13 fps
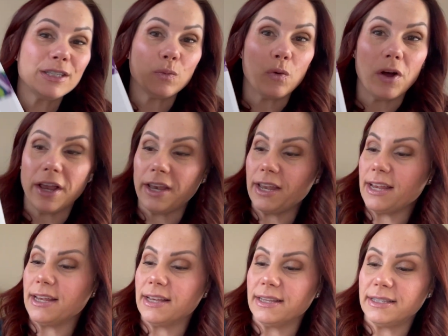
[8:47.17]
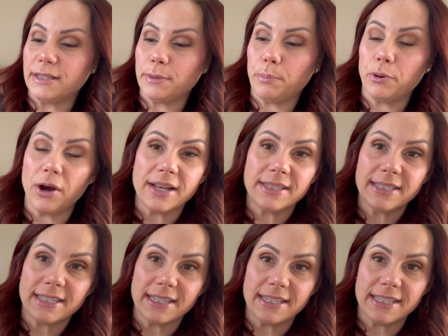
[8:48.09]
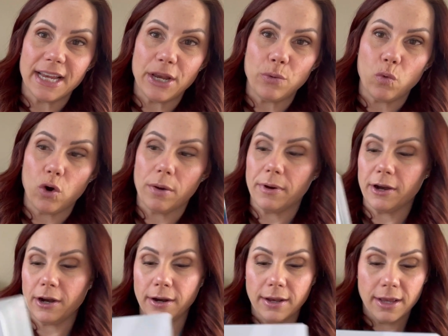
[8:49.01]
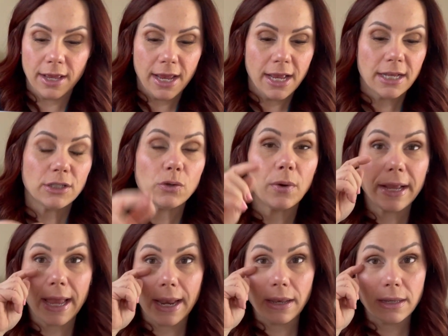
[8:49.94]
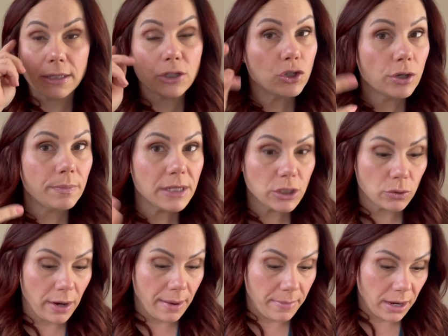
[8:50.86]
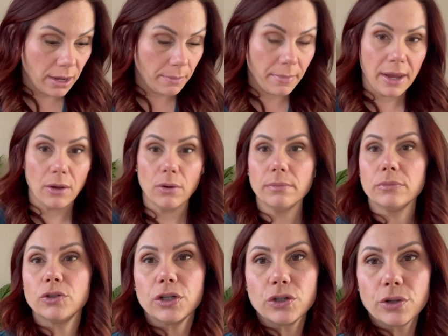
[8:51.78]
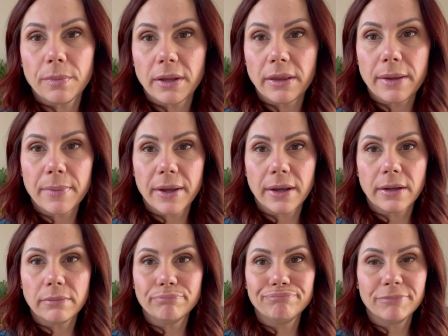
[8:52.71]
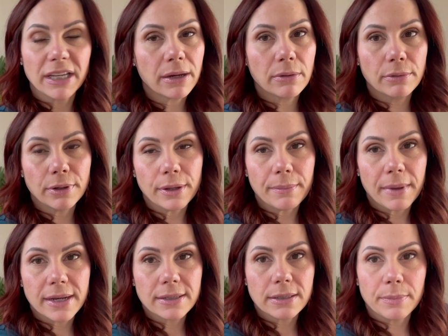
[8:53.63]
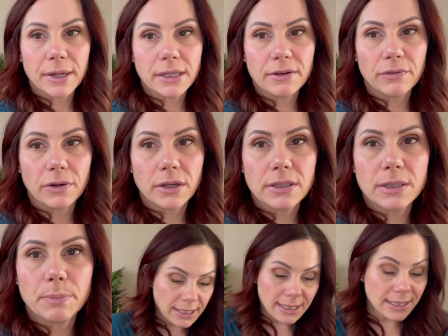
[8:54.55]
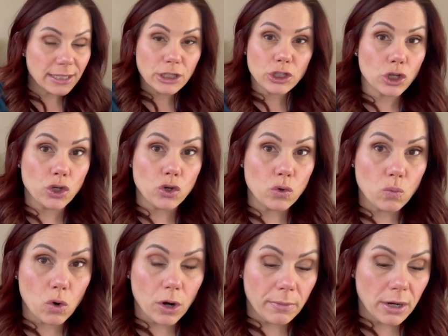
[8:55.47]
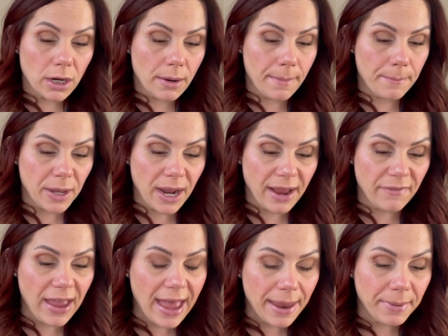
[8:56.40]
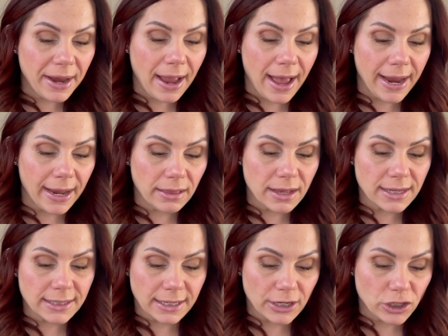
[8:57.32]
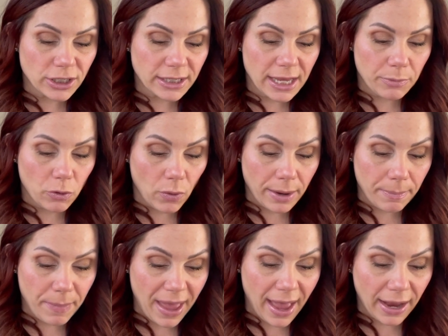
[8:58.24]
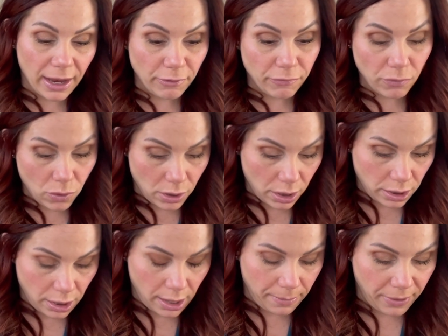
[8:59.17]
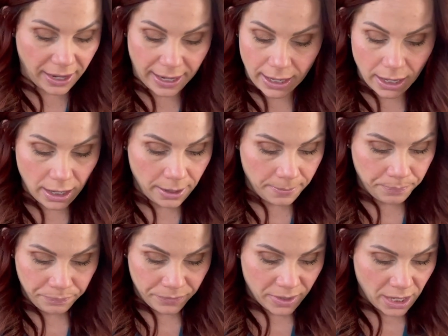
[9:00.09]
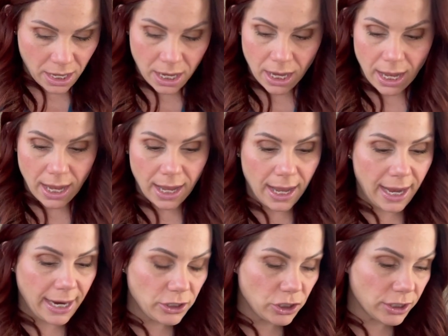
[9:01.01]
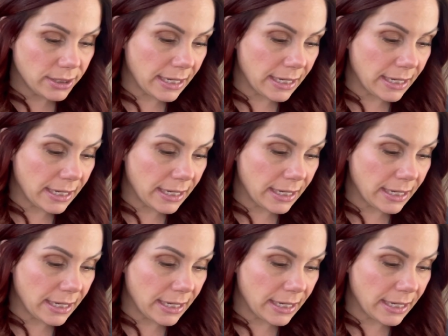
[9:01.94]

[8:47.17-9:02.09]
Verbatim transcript: one is the pressed tin warmer. So again, this should be ceramic. My, oh, should I turn my light back on? Like it really makes a big difference. But this isn't a new warmer, but I've had my eye on this and I just keep going back and forth and I'm like, I just,